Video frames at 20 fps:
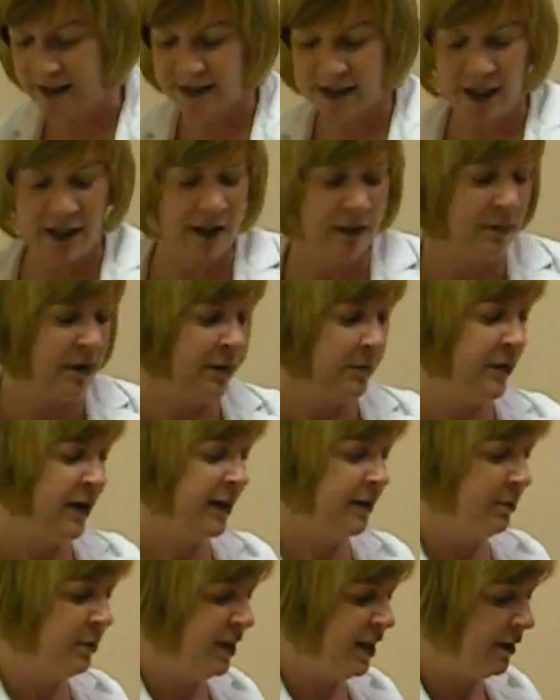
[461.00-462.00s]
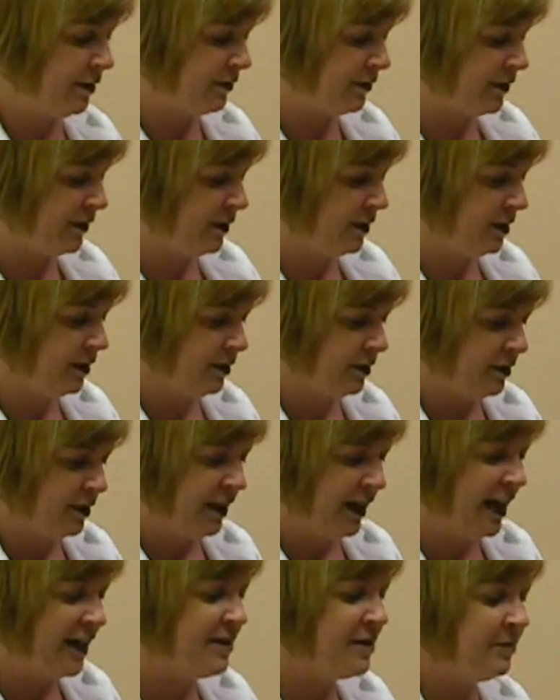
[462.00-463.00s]
but it's kind of my pet peeve.
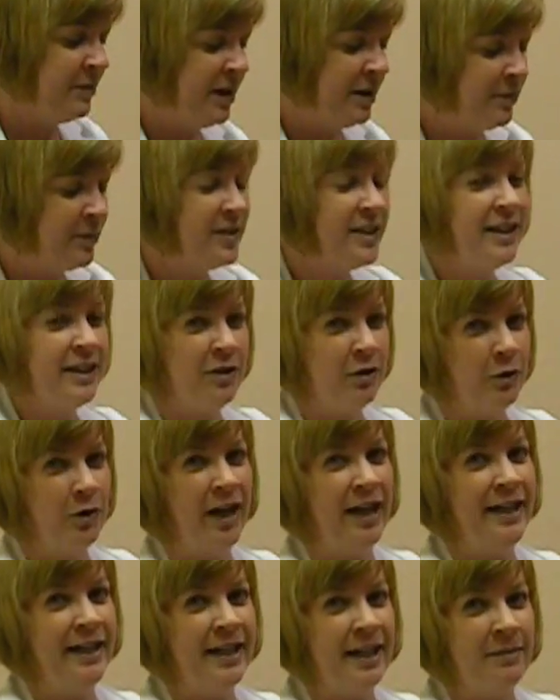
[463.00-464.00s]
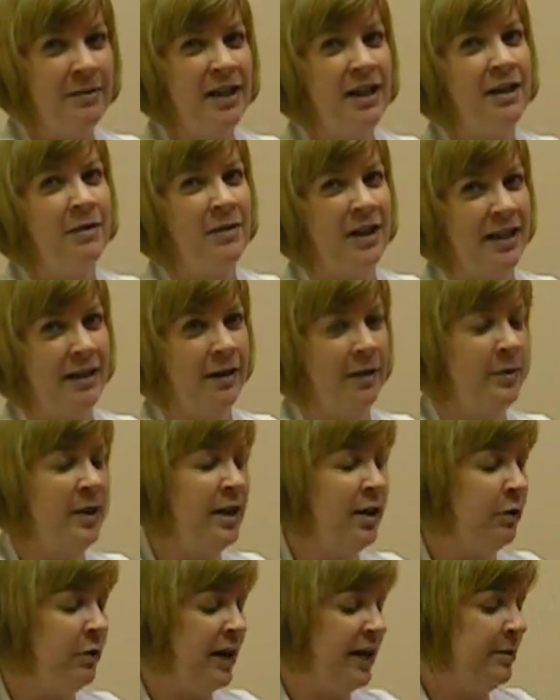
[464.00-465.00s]
And then people in Hawaii, I mean, come on, I'm
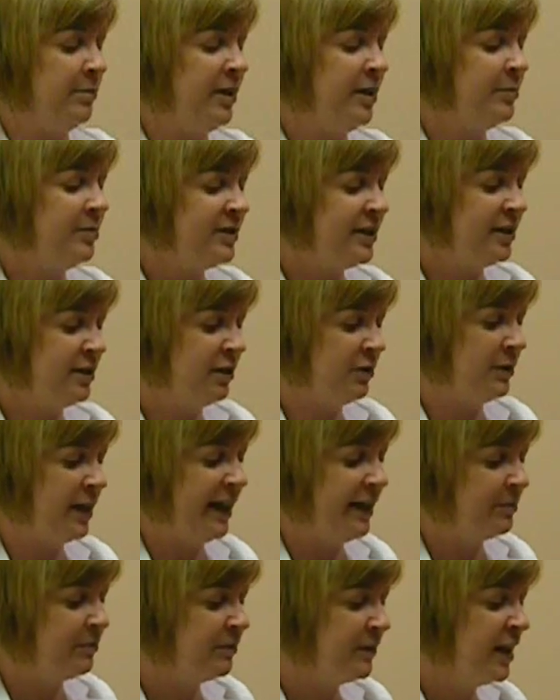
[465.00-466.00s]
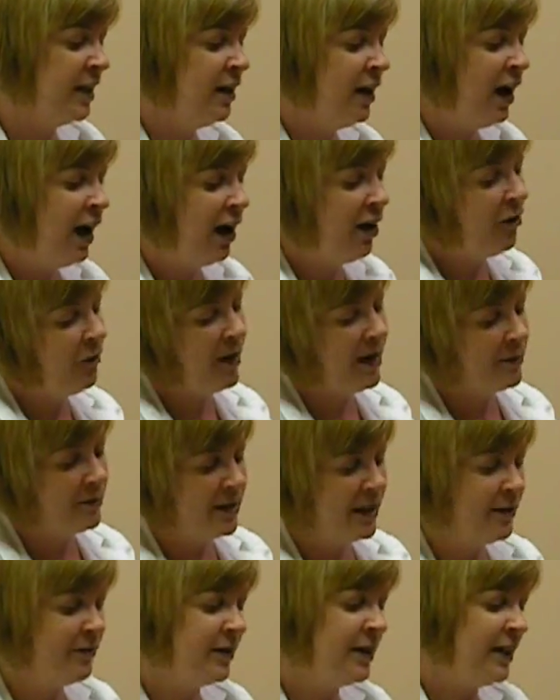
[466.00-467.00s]
in Hawaii. People in Hawaii. Oh,
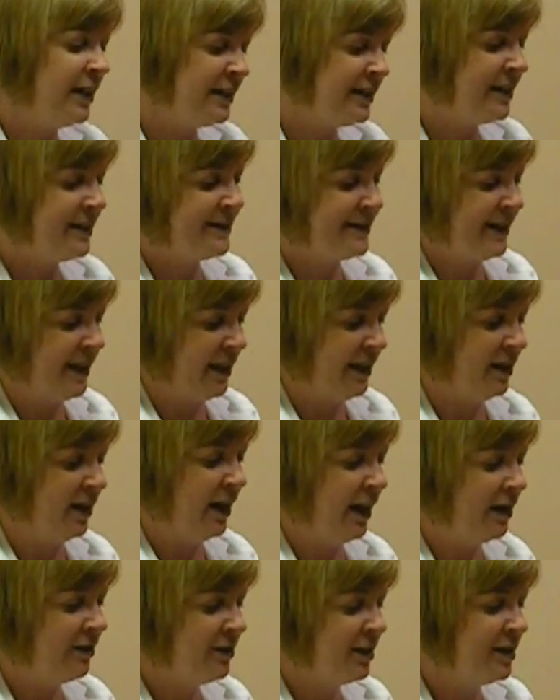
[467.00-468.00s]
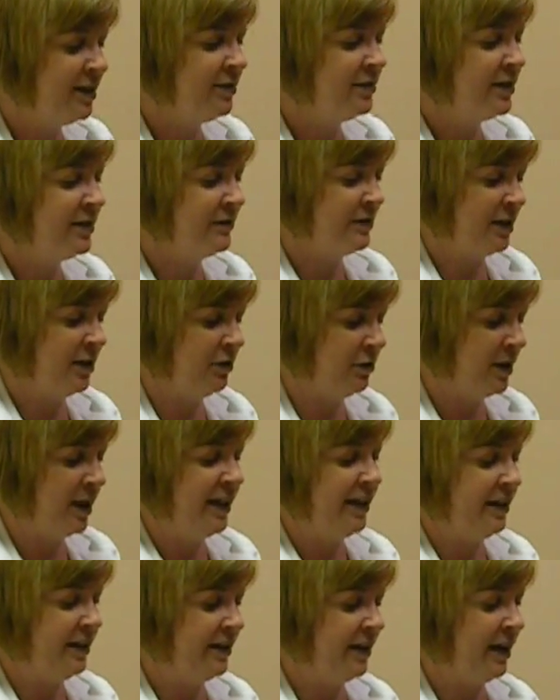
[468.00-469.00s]
I'm never in the sun. How can you live in
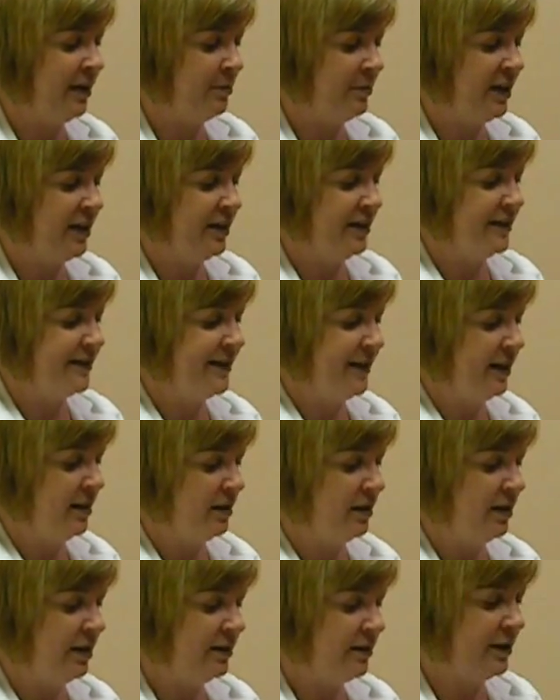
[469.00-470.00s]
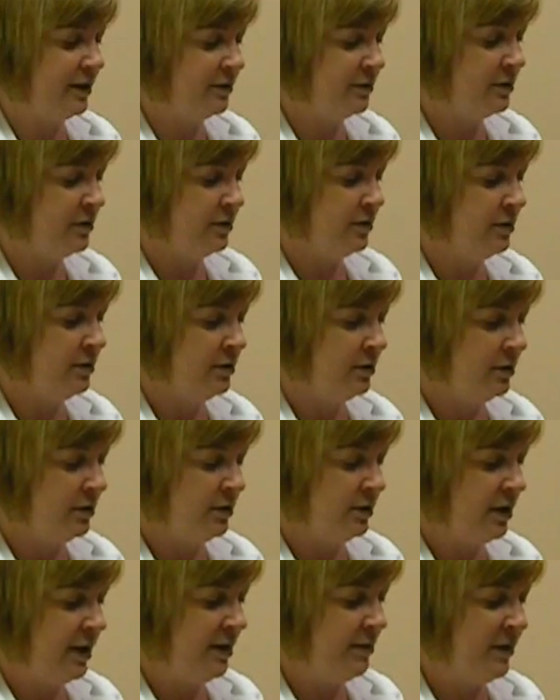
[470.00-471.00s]
Hawaii and not be in the sun? Hello.
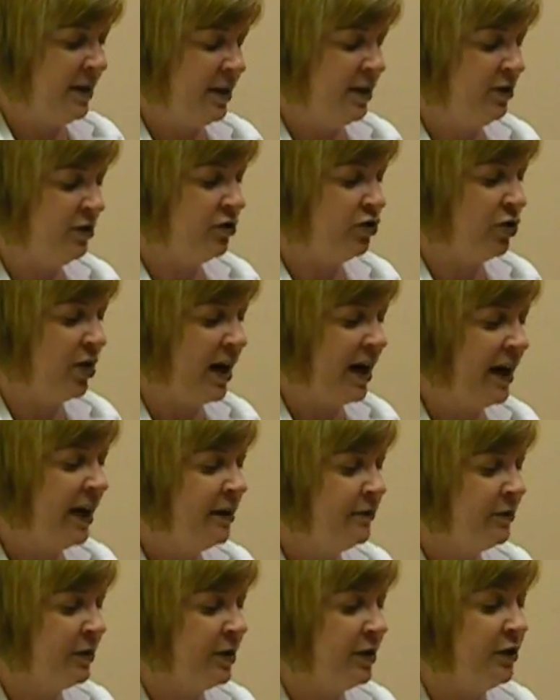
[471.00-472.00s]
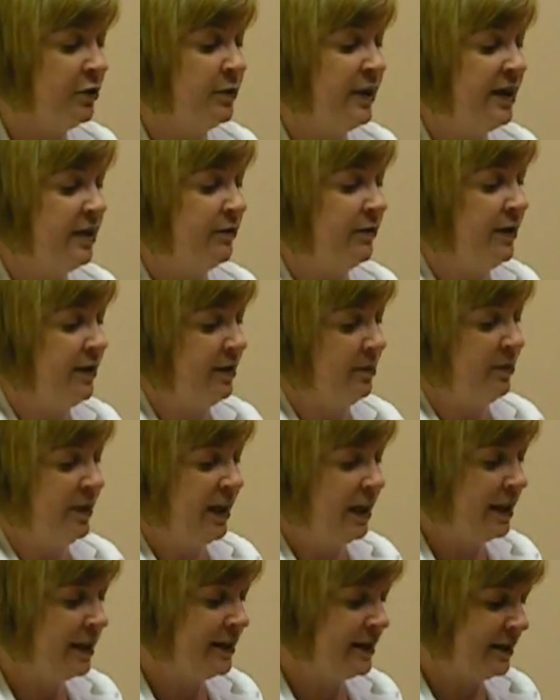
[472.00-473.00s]
I mean, you drive or you wait for the
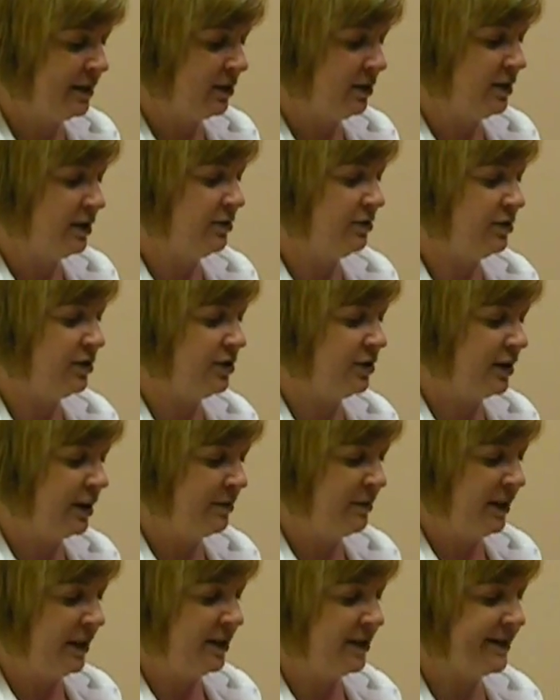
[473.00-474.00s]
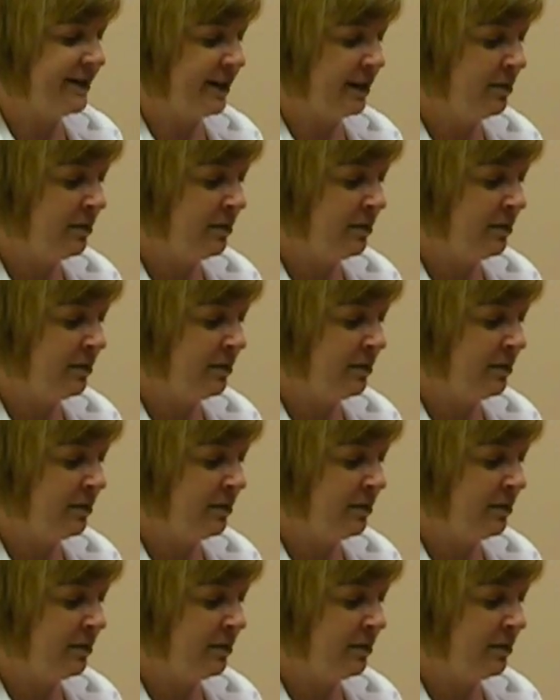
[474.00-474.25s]
bus or you do, I mean,